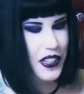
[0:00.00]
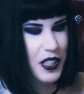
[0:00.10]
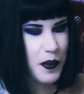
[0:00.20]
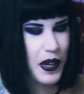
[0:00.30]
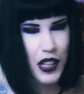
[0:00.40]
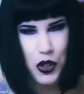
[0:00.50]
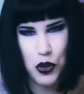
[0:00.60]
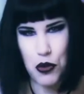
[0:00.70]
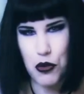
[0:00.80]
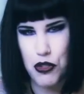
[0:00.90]
here's my
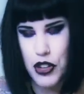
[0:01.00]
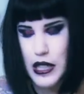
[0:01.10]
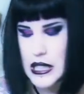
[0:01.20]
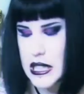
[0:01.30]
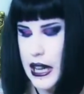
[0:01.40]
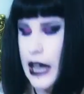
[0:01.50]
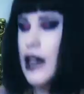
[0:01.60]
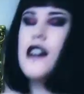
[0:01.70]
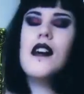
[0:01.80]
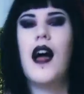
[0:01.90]
little friend today.